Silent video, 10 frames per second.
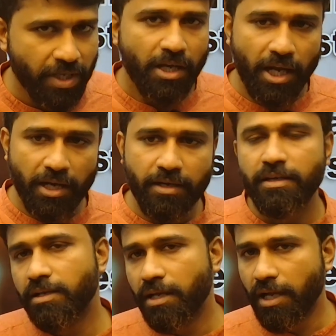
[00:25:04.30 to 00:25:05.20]
and
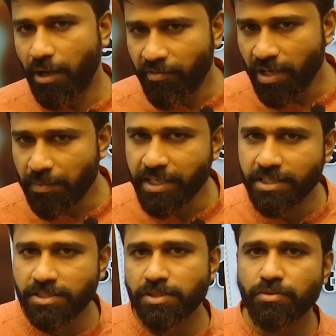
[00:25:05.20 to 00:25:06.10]
I will be
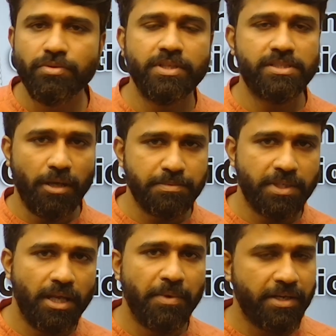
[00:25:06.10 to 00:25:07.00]
teaching you this
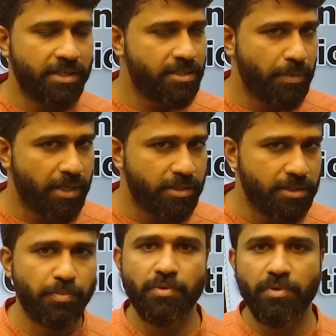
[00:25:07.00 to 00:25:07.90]
upscale meditational
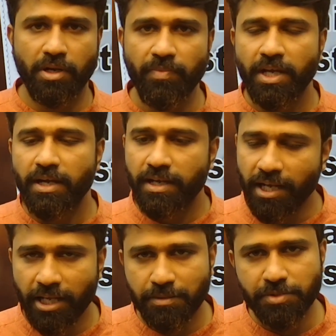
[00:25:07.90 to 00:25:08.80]
mentorship program
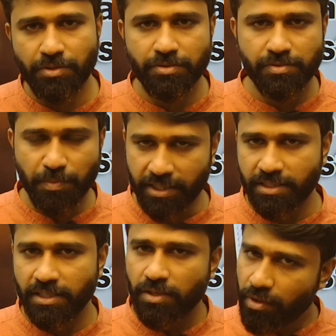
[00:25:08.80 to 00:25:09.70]
daily MCQs part.
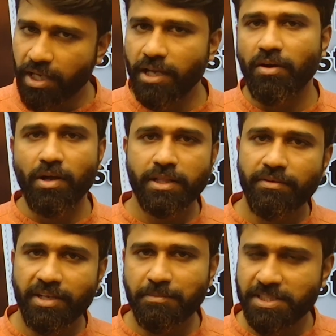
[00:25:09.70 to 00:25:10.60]
Okay. All the
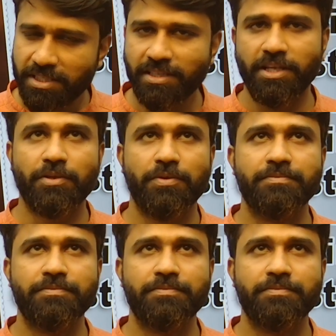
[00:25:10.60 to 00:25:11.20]
very best and thank you.